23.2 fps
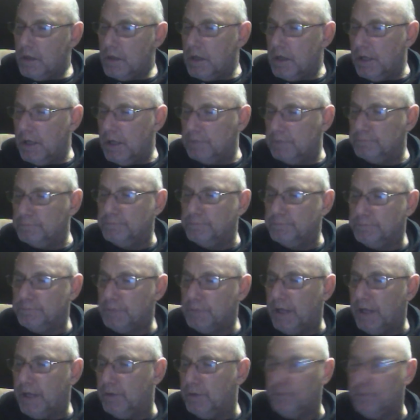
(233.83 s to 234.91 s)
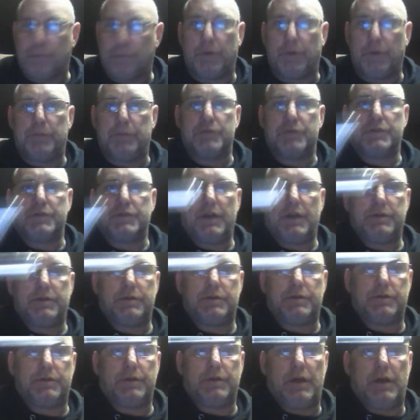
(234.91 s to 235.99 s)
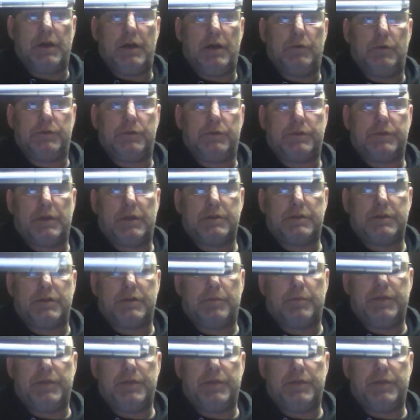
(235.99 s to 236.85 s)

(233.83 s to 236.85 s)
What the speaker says: I own 3 Precises now, that's the